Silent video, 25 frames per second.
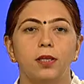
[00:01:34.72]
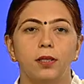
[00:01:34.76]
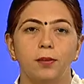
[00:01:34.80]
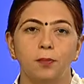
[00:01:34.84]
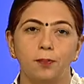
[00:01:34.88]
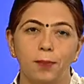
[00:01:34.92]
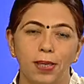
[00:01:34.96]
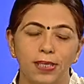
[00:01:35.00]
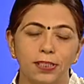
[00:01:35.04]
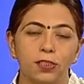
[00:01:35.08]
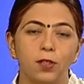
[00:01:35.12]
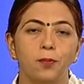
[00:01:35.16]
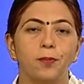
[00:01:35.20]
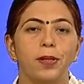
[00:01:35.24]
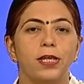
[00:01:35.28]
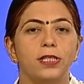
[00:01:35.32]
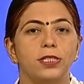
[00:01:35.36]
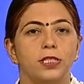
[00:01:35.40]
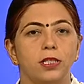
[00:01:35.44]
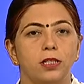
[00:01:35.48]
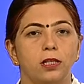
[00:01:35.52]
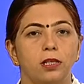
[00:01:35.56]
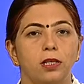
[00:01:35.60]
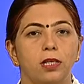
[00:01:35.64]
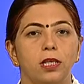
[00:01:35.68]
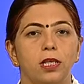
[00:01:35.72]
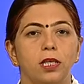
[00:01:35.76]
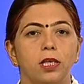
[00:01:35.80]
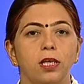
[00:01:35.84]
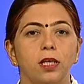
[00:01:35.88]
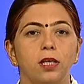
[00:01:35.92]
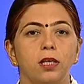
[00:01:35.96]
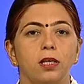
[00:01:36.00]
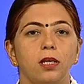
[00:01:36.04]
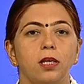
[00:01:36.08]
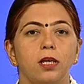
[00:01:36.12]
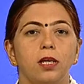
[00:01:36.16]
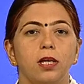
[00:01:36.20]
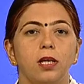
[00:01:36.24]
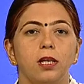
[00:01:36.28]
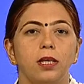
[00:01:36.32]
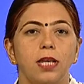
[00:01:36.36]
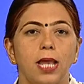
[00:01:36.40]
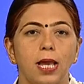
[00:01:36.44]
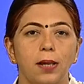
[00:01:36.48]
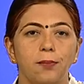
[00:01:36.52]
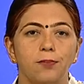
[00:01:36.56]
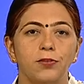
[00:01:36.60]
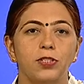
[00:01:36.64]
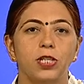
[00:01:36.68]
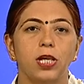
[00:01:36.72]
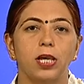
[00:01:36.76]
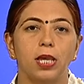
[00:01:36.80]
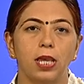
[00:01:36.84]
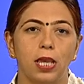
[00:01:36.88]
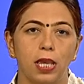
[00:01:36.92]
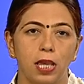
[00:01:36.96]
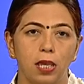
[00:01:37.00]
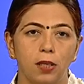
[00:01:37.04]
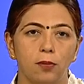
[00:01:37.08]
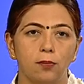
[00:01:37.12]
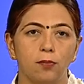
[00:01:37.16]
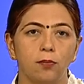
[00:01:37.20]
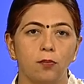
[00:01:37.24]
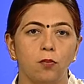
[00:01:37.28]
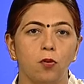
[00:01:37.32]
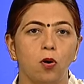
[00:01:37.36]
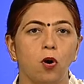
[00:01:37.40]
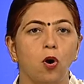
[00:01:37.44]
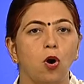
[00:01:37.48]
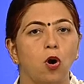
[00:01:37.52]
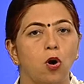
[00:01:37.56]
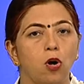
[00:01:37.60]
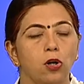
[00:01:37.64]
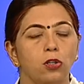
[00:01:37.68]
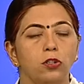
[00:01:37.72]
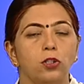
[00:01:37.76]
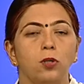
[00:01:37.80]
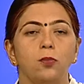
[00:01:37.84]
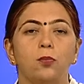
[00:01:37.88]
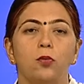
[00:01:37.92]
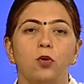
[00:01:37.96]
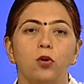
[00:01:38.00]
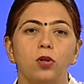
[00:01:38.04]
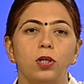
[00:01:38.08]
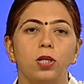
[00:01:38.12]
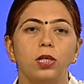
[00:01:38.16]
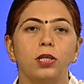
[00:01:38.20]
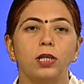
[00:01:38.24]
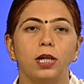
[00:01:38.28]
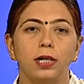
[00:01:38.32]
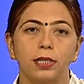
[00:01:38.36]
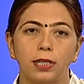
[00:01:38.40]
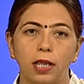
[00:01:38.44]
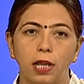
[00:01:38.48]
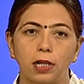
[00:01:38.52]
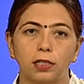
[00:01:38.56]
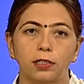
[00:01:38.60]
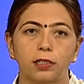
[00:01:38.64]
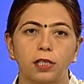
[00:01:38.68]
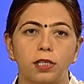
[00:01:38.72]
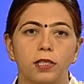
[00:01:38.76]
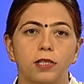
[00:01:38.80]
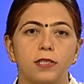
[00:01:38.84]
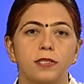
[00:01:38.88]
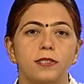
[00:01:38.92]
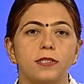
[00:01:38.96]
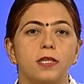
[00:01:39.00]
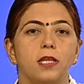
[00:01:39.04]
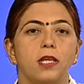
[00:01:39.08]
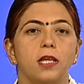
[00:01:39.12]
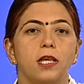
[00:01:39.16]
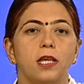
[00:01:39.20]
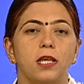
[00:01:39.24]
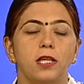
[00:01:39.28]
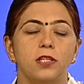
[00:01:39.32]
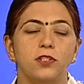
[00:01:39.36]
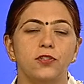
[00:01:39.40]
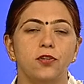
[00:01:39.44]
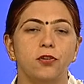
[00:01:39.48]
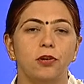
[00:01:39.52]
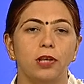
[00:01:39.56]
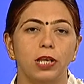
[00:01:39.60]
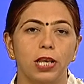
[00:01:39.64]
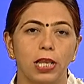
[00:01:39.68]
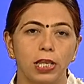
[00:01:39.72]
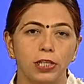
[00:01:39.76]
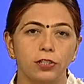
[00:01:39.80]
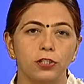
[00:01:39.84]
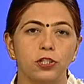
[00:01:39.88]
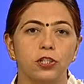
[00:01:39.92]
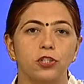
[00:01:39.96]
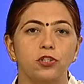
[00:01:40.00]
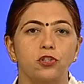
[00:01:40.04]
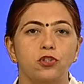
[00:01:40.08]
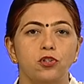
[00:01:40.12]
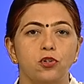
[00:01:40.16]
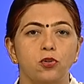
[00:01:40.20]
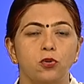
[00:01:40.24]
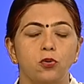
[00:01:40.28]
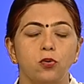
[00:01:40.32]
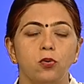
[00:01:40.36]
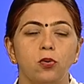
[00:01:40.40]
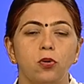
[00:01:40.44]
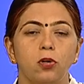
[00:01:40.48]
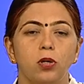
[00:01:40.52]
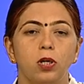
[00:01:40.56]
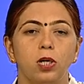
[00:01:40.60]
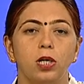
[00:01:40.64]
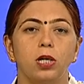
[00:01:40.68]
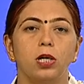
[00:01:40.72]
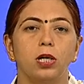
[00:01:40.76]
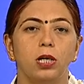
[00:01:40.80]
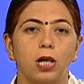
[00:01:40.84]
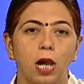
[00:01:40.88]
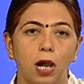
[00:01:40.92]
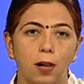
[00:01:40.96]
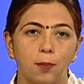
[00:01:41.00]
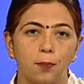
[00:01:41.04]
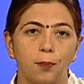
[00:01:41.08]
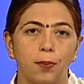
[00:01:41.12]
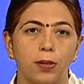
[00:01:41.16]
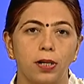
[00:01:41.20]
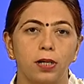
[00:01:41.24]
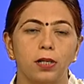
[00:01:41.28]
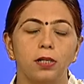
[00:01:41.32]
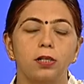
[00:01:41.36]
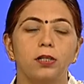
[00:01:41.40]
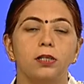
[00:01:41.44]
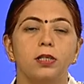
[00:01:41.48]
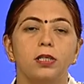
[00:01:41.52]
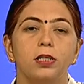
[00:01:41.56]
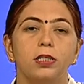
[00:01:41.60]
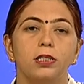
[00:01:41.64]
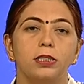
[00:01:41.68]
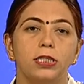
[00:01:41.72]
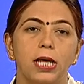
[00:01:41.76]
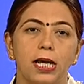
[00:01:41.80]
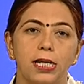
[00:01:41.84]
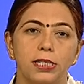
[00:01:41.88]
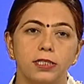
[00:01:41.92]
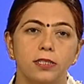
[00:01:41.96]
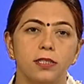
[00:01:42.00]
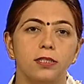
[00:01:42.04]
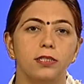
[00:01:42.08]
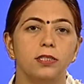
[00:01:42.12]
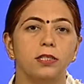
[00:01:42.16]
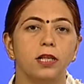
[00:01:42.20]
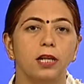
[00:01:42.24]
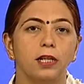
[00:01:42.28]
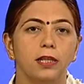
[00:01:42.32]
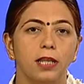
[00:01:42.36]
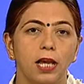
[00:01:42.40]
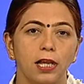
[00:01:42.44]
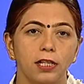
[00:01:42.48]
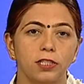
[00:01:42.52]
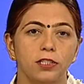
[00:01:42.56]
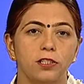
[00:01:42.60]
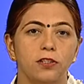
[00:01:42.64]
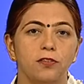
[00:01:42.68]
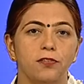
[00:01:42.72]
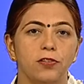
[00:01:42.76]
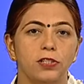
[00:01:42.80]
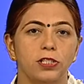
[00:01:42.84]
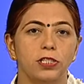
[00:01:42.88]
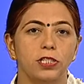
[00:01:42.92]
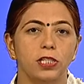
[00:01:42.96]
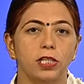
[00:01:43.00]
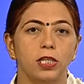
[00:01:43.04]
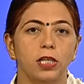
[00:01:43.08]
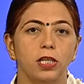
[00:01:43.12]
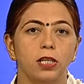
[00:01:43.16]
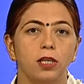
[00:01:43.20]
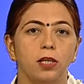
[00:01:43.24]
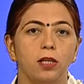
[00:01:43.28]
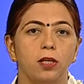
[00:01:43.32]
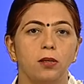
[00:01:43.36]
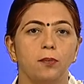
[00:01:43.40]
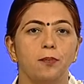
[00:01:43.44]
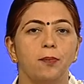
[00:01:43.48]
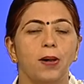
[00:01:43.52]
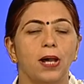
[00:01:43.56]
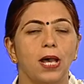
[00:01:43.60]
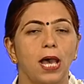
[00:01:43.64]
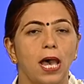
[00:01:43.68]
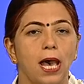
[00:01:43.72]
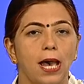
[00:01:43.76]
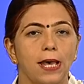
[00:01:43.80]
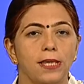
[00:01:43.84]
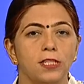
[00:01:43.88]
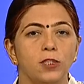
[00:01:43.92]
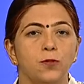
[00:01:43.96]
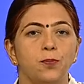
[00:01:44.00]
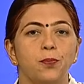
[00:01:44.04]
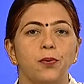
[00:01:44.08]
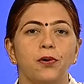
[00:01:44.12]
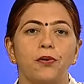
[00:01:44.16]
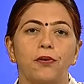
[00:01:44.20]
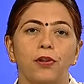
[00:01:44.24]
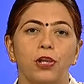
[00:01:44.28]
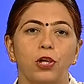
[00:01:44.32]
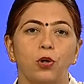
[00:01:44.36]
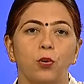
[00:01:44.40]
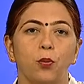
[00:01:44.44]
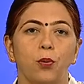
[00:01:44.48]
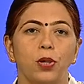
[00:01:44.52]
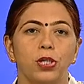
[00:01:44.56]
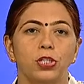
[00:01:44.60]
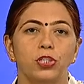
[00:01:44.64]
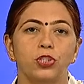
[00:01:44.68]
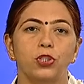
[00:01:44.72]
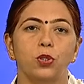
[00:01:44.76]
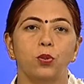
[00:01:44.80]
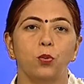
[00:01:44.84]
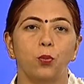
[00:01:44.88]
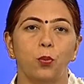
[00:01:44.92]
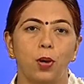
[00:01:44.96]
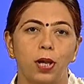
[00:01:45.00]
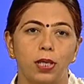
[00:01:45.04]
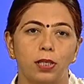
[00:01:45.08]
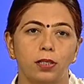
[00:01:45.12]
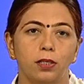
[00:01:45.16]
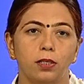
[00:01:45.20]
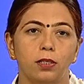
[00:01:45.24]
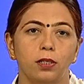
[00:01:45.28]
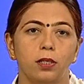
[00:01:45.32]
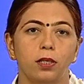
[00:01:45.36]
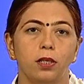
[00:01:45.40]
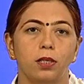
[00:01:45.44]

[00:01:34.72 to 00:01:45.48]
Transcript: Mathematically, lambda m or the molar conductance is related to kappa, that is conductivity, by as per equation 1.